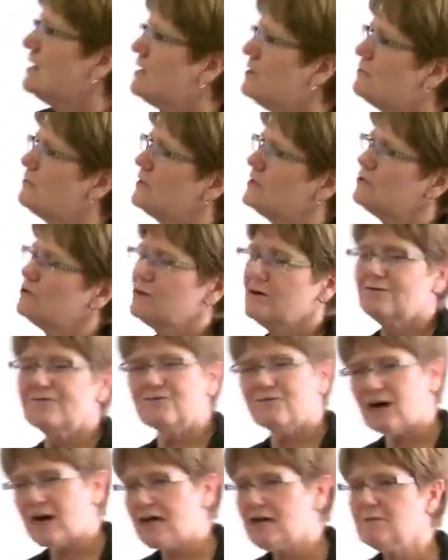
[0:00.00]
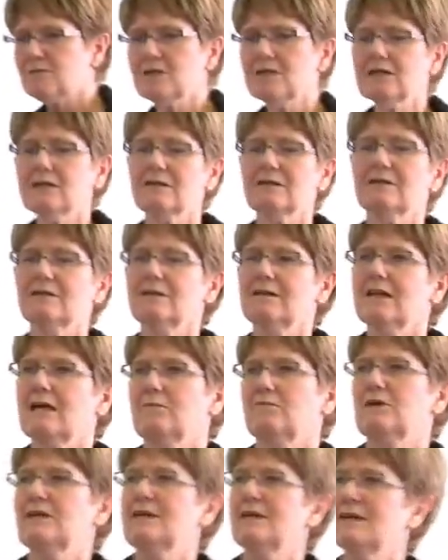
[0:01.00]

but your environment, being